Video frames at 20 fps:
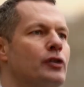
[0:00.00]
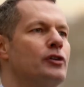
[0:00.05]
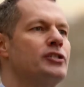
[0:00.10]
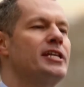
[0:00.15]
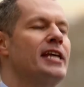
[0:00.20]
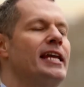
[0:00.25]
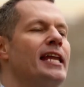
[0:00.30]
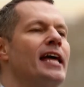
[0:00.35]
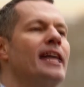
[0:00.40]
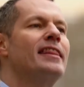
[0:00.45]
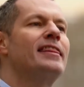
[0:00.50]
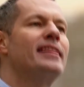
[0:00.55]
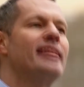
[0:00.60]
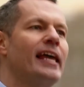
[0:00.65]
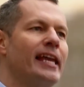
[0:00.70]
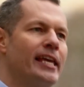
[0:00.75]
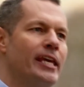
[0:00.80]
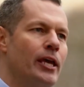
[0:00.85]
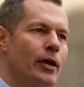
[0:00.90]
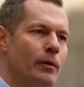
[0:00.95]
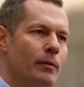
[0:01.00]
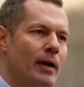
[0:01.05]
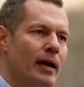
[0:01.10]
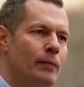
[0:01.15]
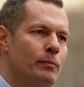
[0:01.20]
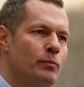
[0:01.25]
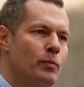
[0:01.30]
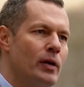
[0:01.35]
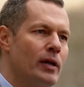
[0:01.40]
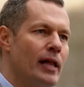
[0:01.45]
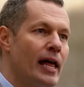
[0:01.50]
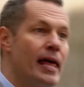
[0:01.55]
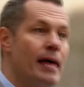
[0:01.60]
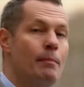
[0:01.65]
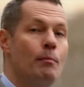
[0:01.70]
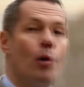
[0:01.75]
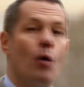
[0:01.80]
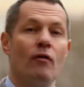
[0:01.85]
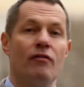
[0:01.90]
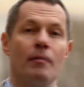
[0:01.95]
Cristina, thank you. And we'll
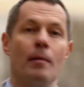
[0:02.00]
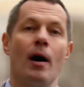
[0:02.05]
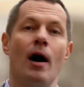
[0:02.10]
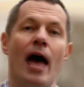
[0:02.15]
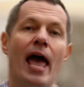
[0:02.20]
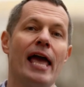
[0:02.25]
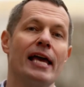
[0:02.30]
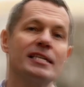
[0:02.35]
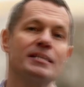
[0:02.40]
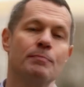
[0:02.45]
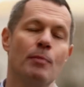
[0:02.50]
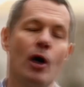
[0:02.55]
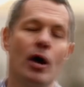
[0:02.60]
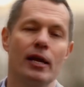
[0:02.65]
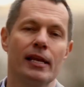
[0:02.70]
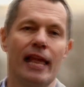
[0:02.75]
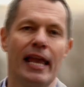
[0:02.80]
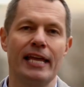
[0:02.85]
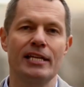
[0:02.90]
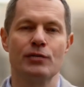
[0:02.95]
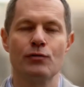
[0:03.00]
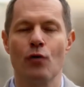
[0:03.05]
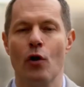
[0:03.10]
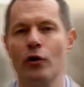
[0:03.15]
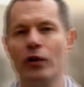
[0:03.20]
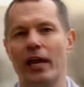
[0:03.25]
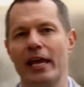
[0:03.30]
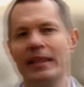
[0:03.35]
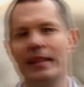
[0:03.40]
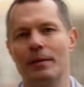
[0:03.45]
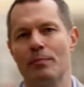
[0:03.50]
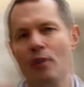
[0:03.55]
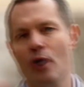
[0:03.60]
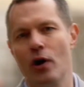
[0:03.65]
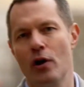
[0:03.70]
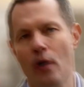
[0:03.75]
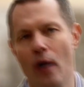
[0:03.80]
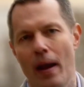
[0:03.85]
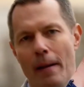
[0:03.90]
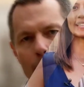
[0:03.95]
hear more from our expert later on in the
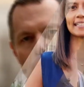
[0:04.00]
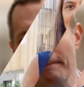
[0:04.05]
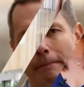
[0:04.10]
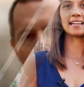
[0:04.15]
programme.